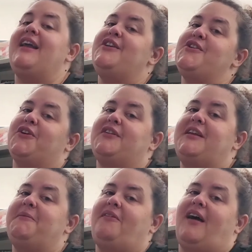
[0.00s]
in your
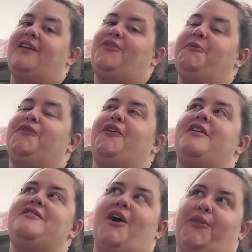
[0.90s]
team's classrooms for
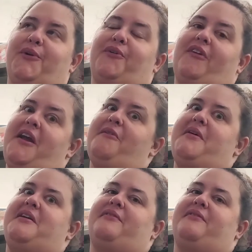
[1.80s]
another great week